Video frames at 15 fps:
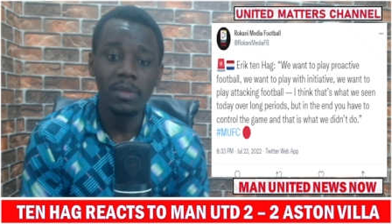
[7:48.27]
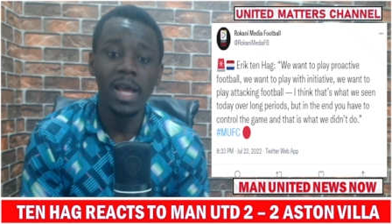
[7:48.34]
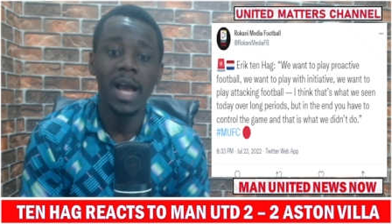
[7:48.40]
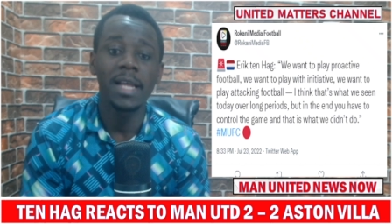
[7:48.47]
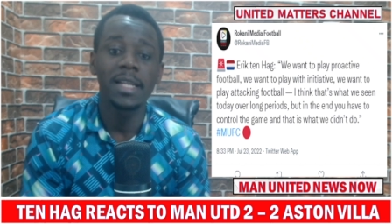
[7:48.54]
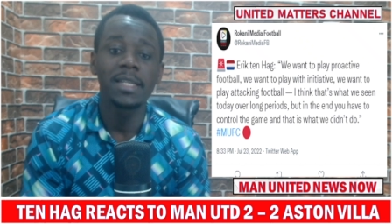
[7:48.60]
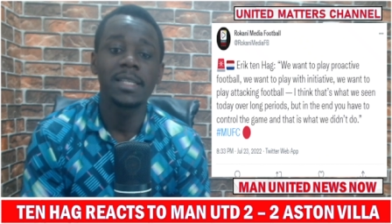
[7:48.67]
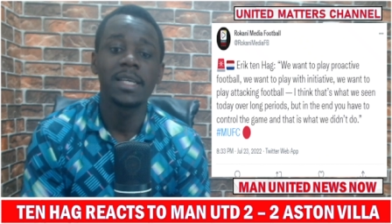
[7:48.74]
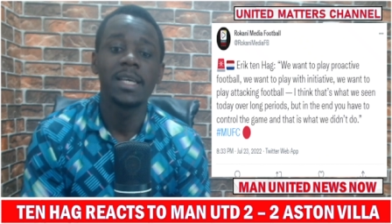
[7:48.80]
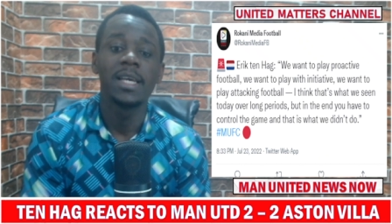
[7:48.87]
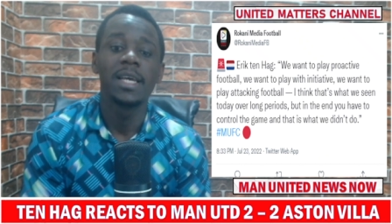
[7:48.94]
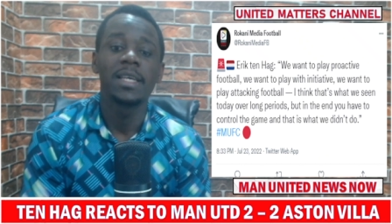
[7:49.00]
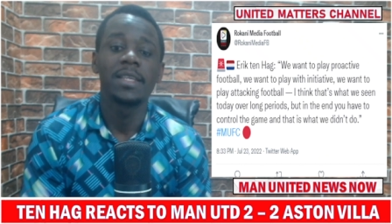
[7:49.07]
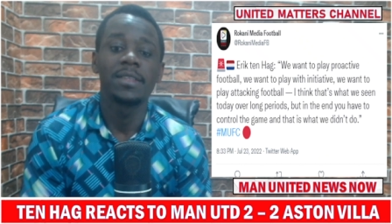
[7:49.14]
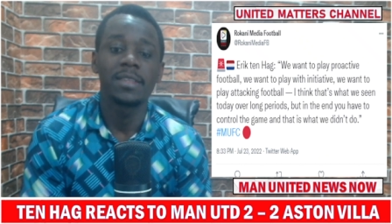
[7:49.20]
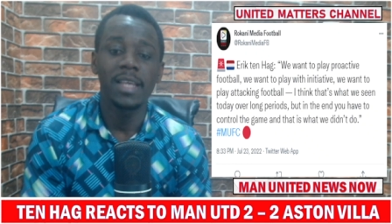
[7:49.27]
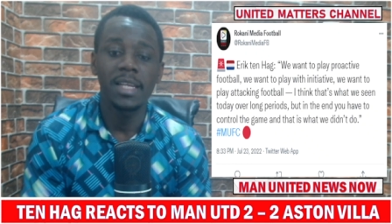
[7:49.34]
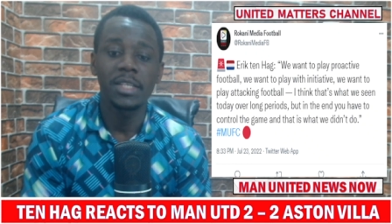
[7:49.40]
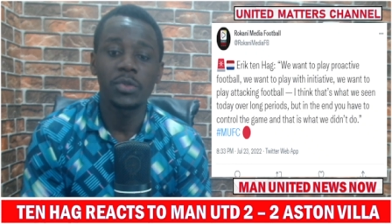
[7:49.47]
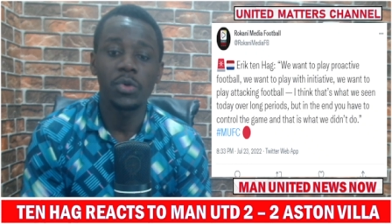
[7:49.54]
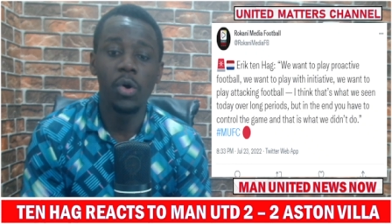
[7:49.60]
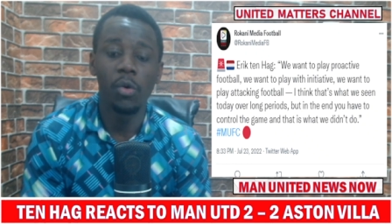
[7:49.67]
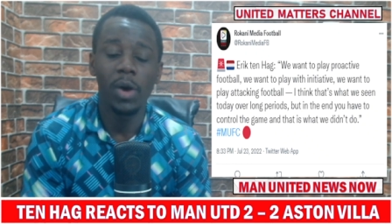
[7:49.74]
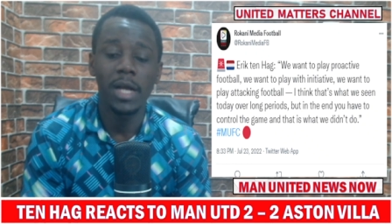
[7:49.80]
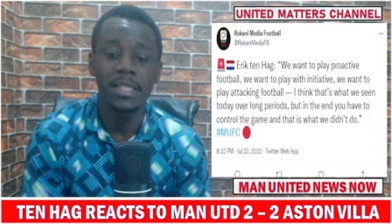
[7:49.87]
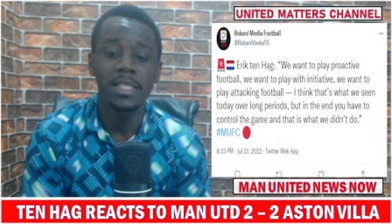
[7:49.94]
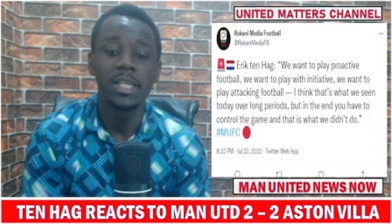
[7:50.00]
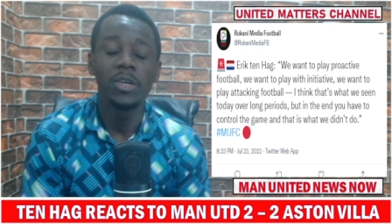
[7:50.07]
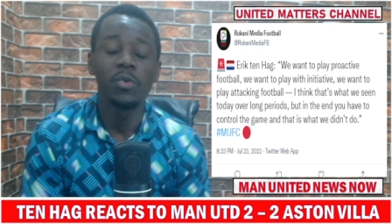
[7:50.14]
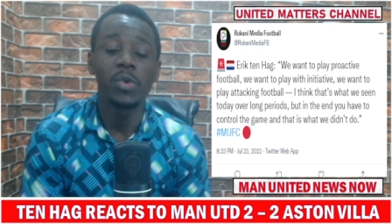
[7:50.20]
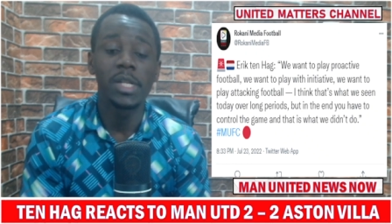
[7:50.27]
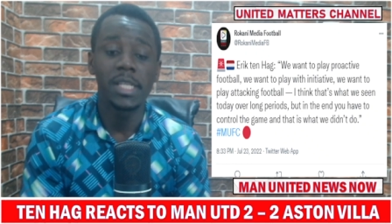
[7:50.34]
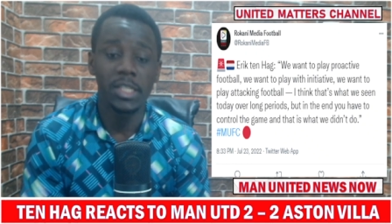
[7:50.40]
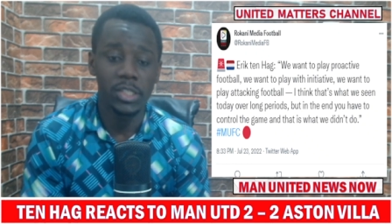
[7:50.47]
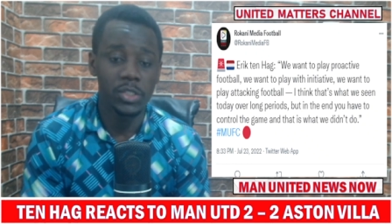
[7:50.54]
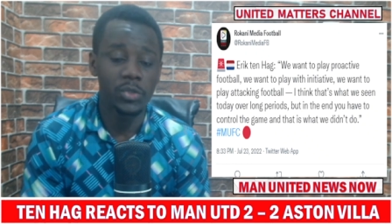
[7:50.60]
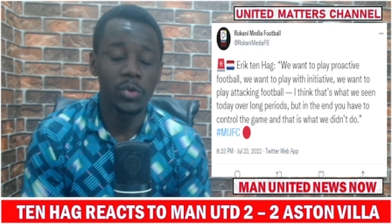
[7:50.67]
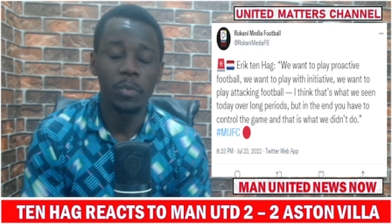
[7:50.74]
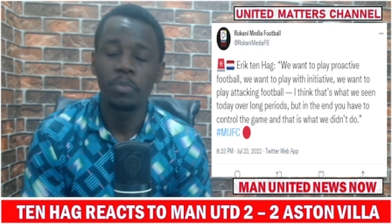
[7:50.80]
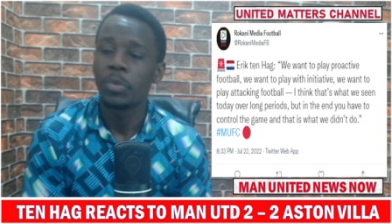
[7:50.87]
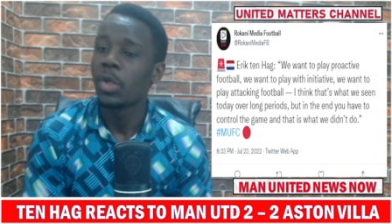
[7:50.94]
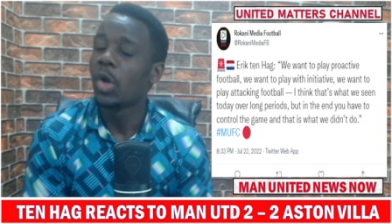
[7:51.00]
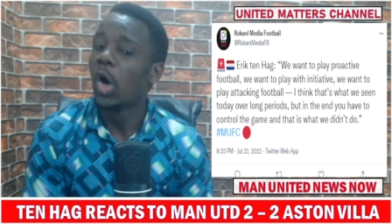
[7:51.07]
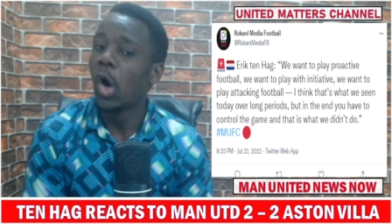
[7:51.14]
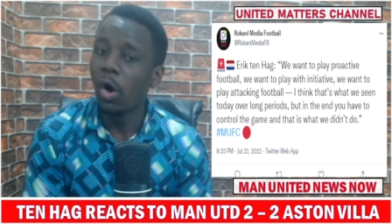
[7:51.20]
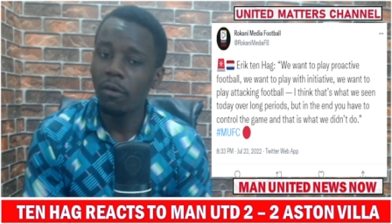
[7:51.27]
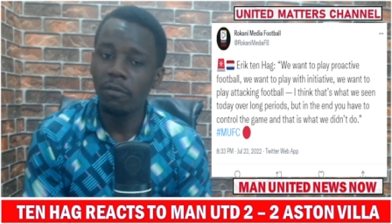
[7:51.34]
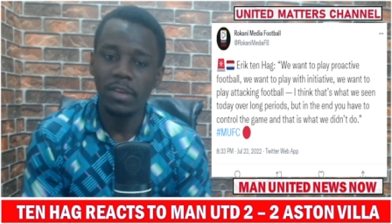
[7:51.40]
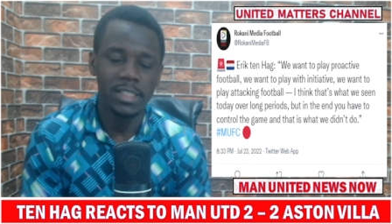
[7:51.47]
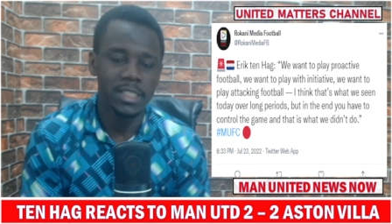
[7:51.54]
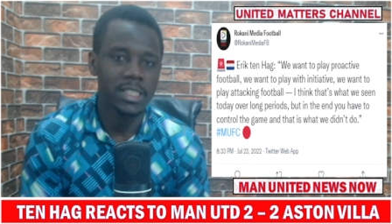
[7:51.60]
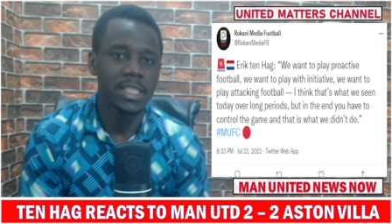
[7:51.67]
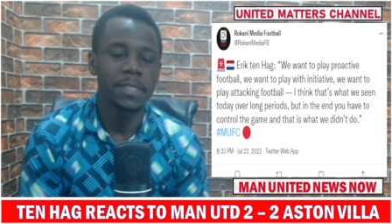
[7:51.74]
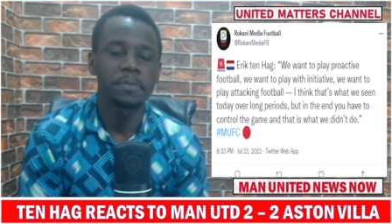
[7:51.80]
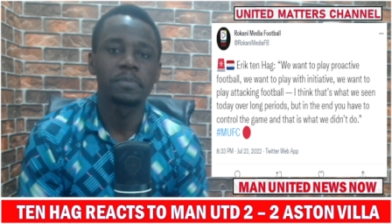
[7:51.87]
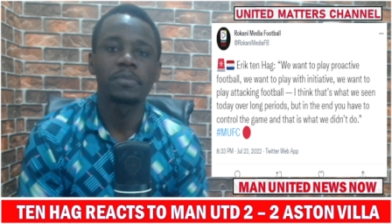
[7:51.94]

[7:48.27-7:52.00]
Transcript: And that is what we didn't do. Obviously,